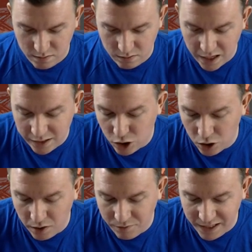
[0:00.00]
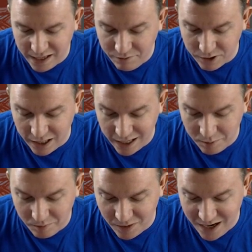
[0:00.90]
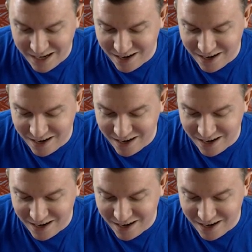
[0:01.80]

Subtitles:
you know, if I never am, I